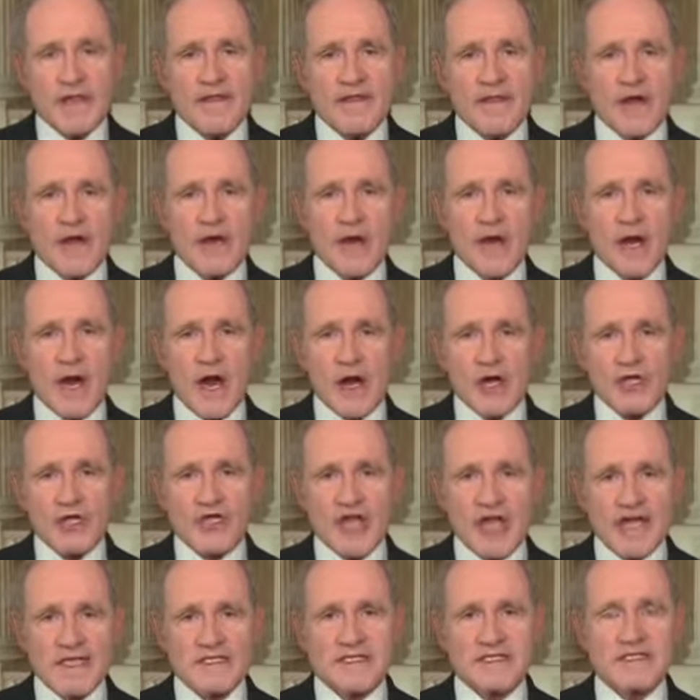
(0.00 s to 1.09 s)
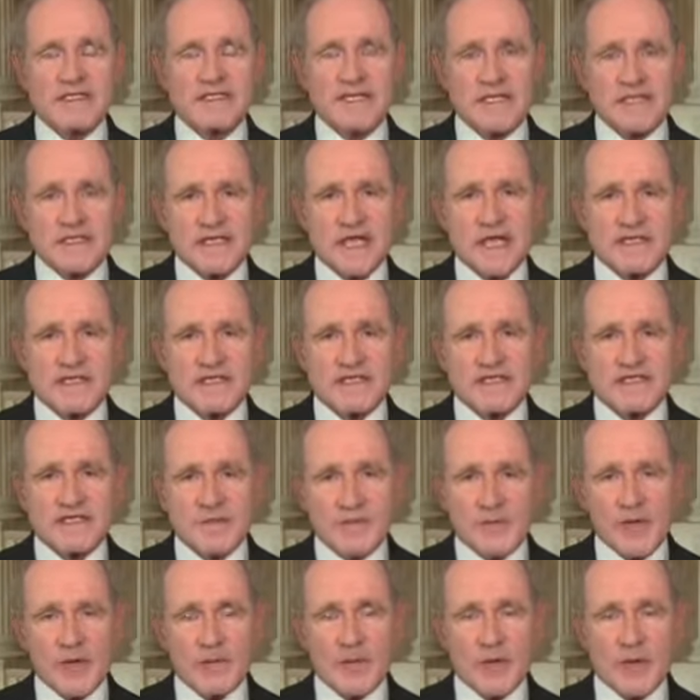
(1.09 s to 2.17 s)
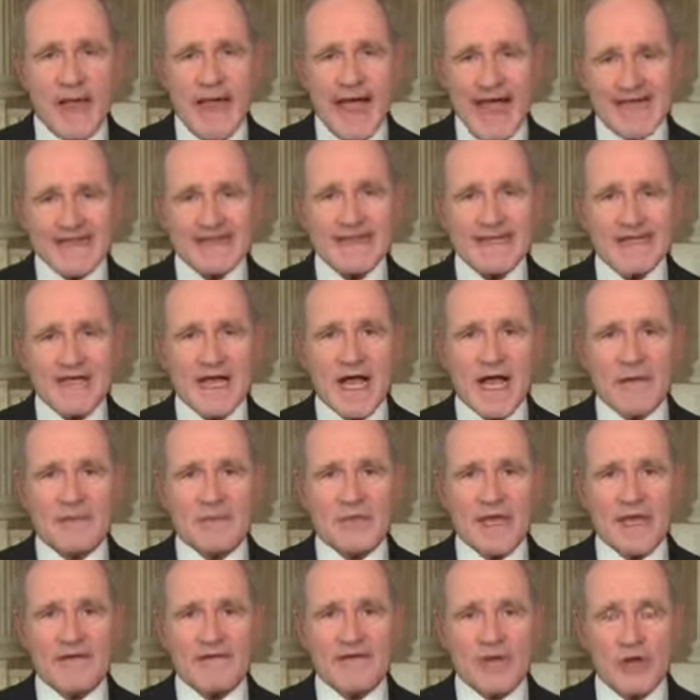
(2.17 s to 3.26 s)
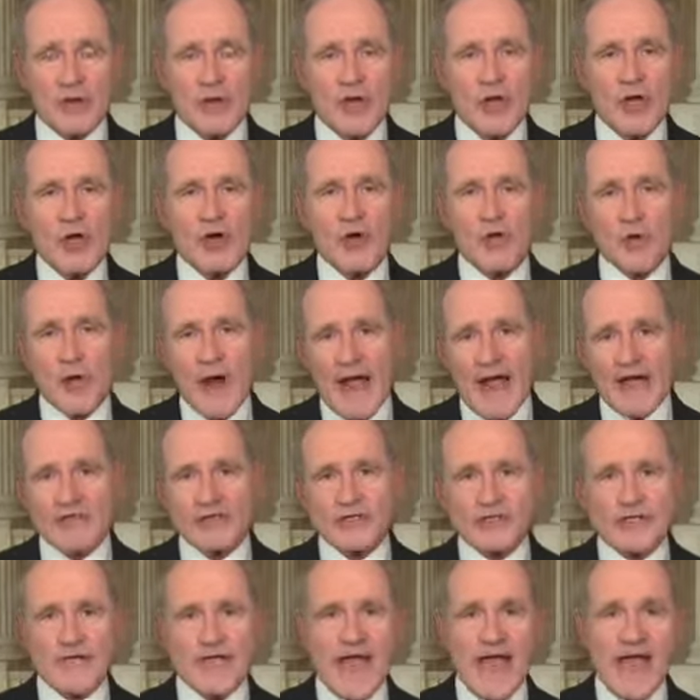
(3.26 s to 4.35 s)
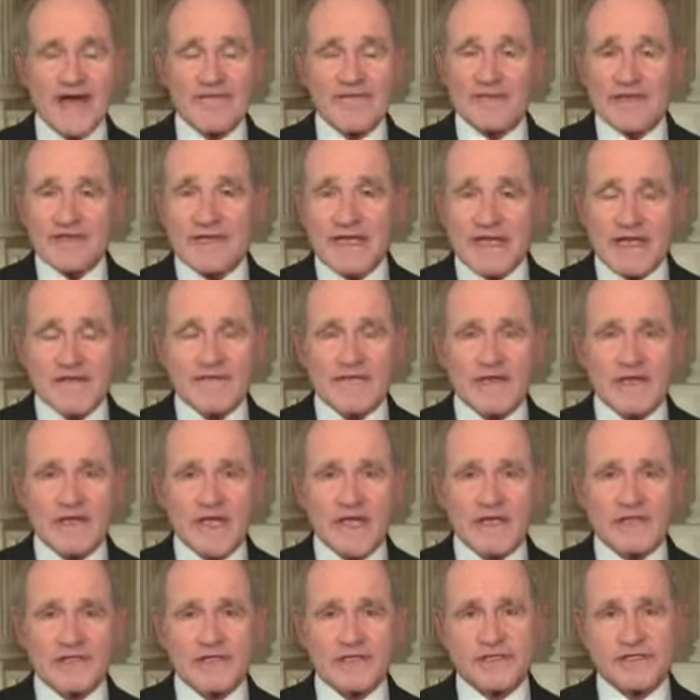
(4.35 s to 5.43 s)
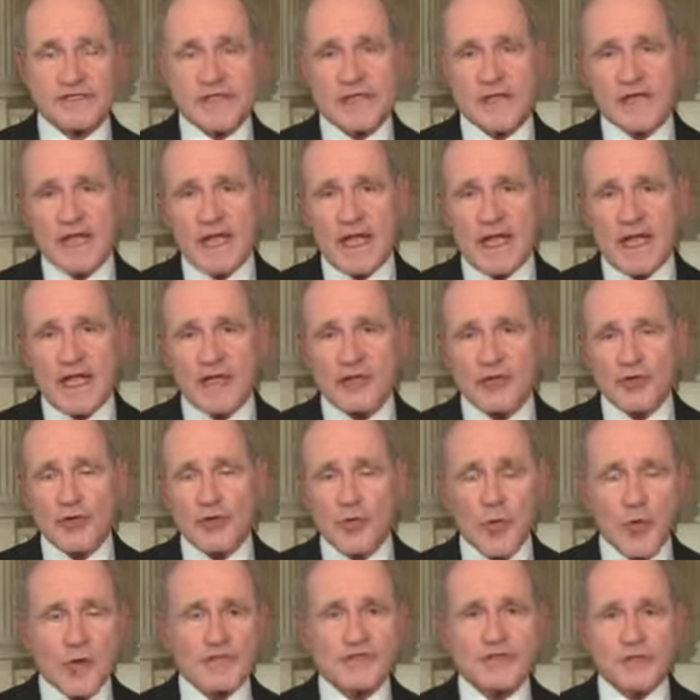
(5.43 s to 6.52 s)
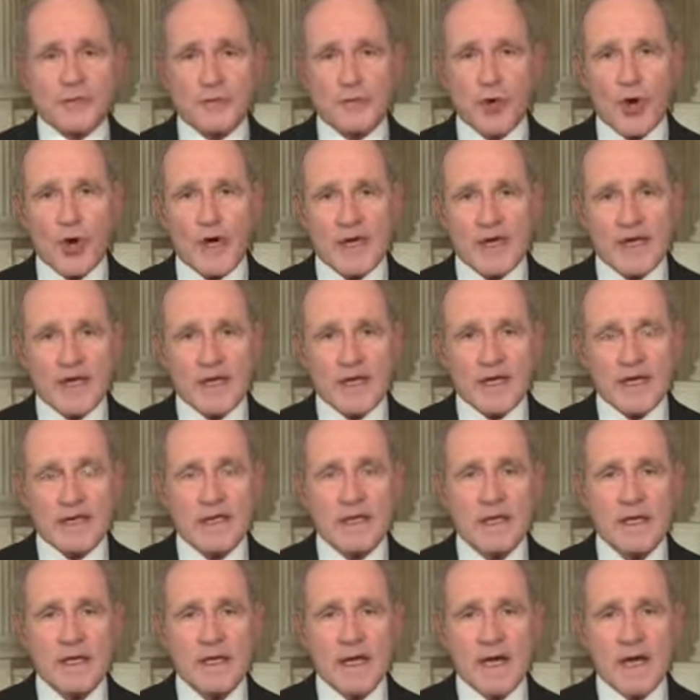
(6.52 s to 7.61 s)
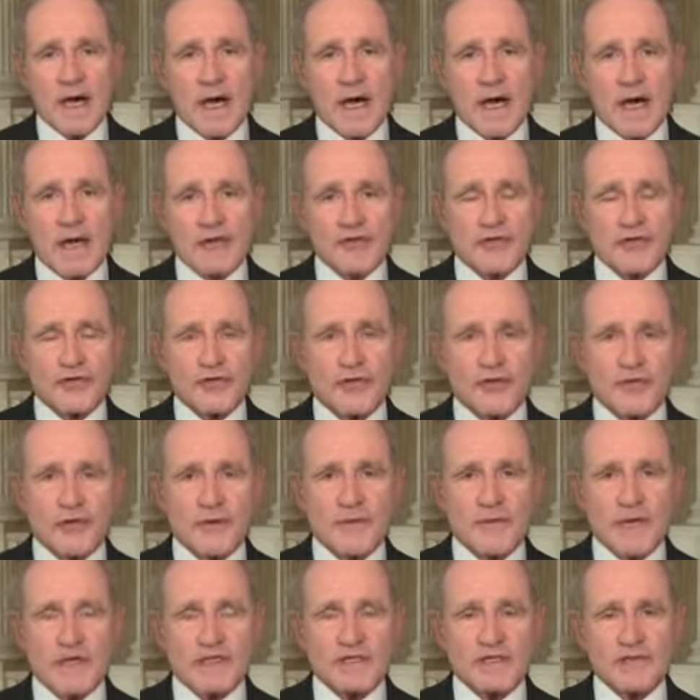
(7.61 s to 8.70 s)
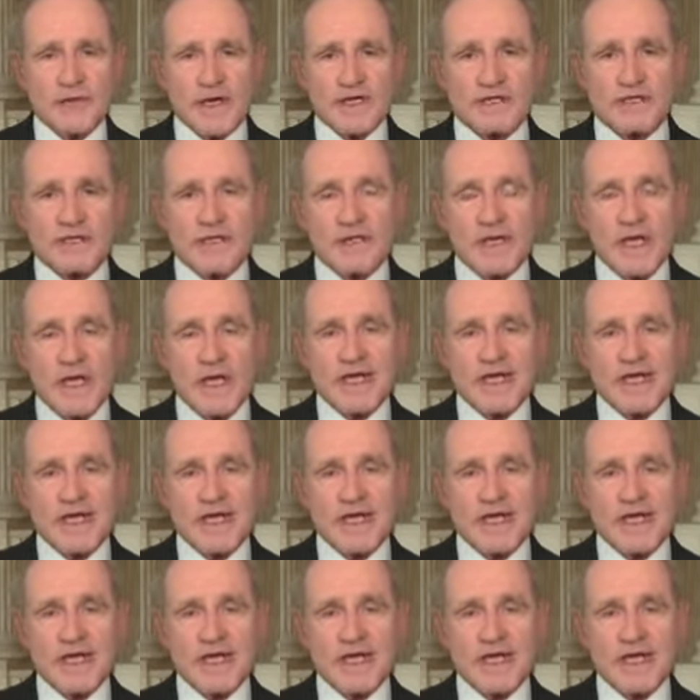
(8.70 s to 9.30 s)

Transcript: there are dozens and dozens of people at the top level who actually have to leave the agency and new ones are brought in uh, under the new administration.